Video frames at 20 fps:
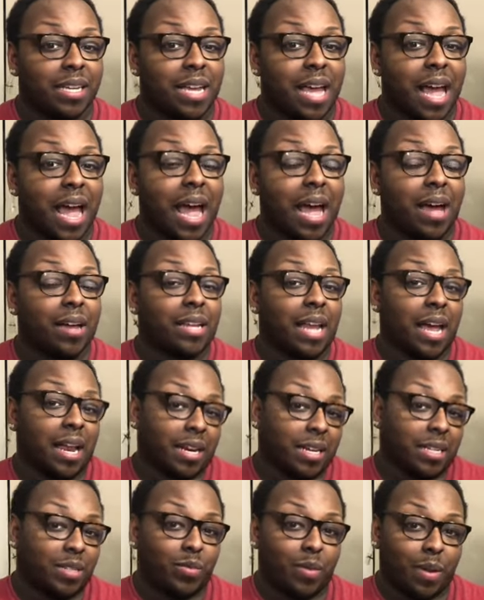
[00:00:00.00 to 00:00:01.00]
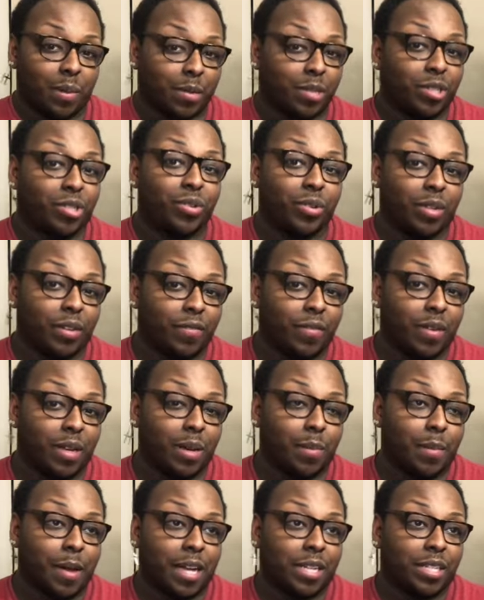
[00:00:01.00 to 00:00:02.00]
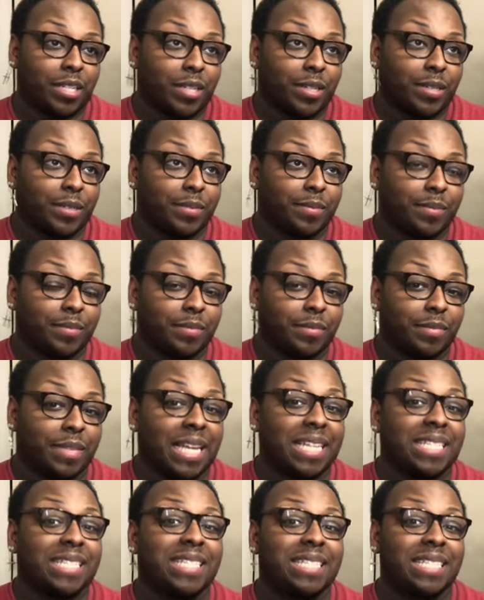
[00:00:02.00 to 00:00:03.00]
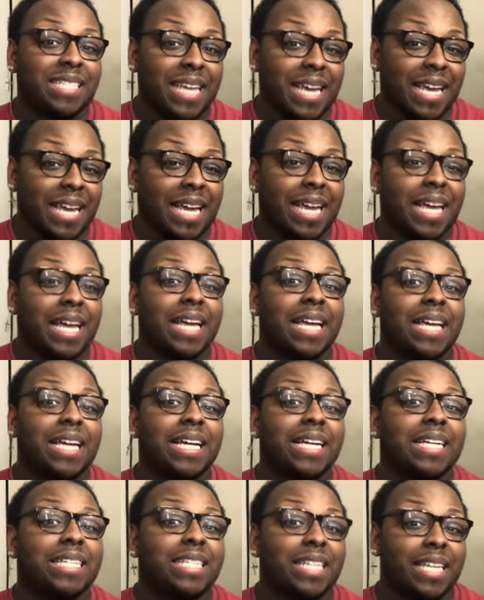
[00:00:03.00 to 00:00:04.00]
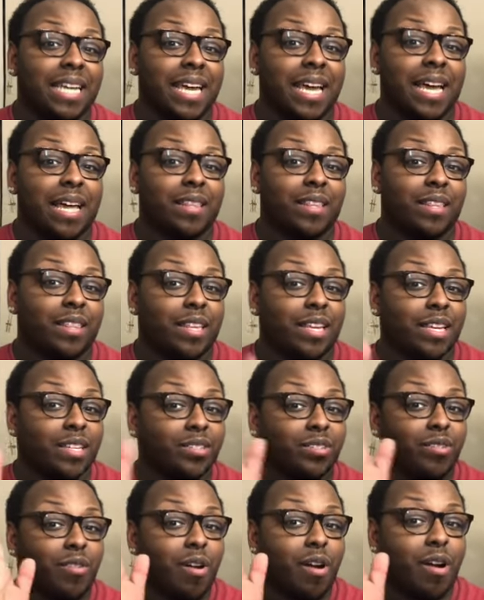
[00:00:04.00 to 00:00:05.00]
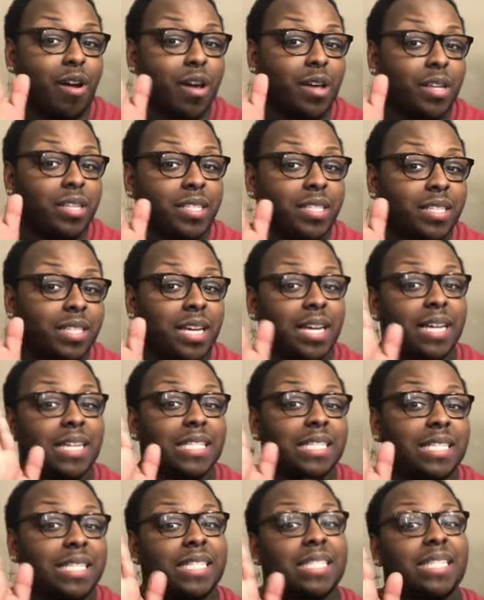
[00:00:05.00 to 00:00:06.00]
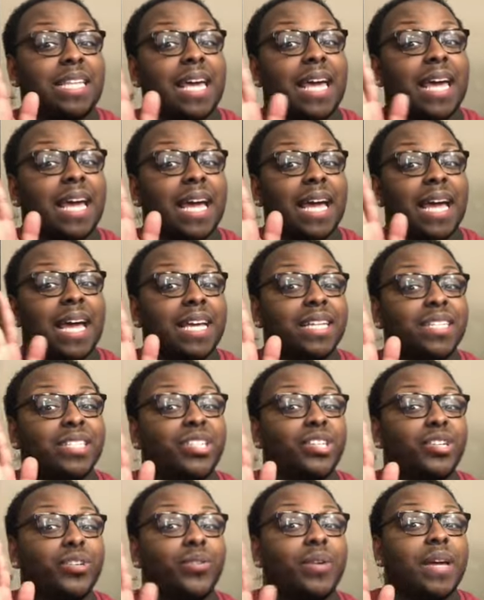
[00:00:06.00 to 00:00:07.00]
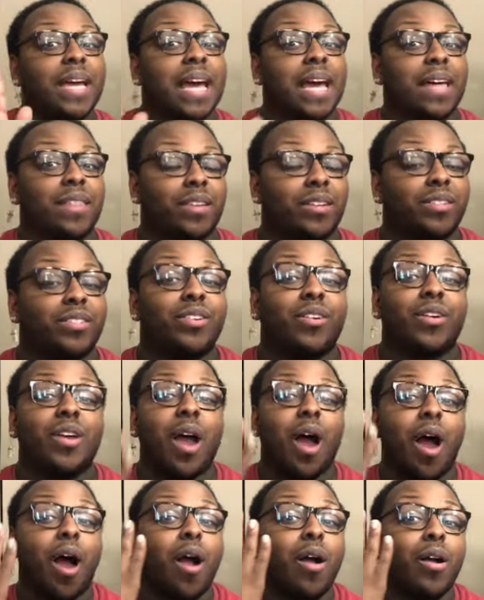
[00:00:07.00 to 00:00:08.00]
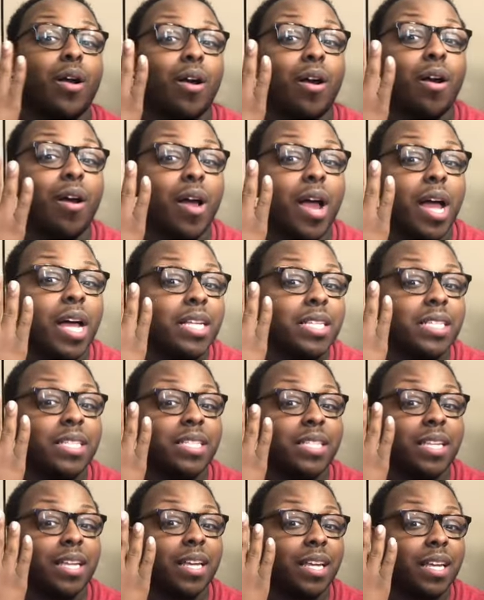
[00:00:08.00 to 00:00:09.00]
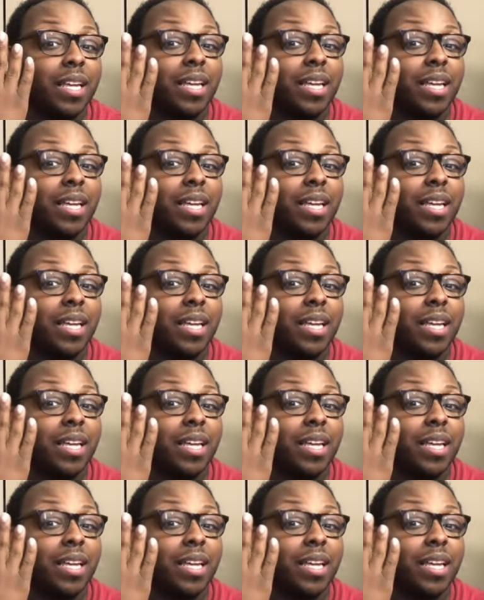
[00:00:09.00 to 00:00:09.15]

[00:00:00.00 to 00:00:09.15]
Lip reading: how a lot of these women truly feel about you. They stick together. These girls stick together. So y'all girls,